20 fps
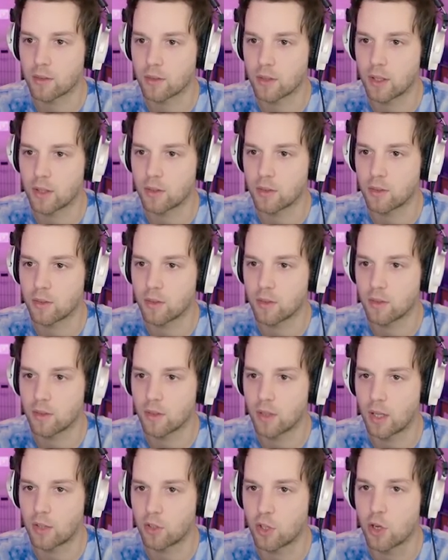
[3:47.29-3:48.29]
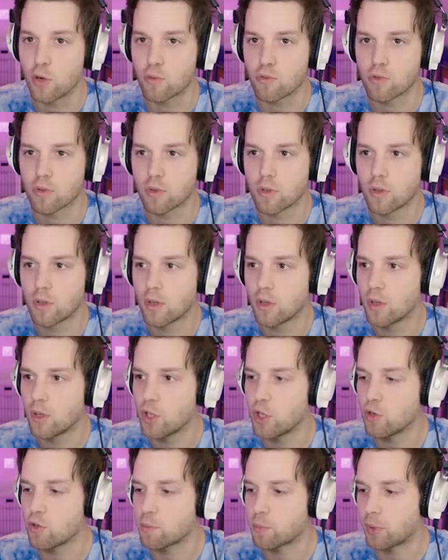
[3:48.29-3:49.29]
That's, that's huge.
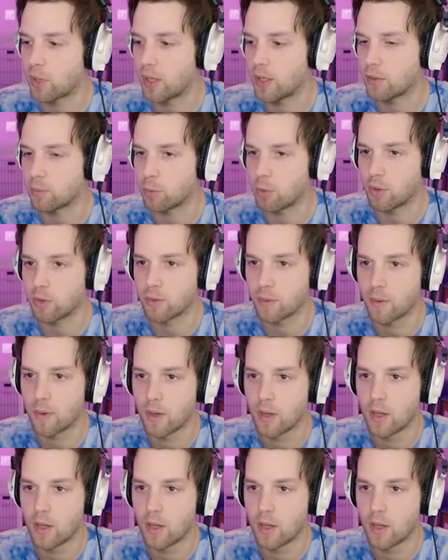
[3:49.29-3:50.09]
Huge plays, boys.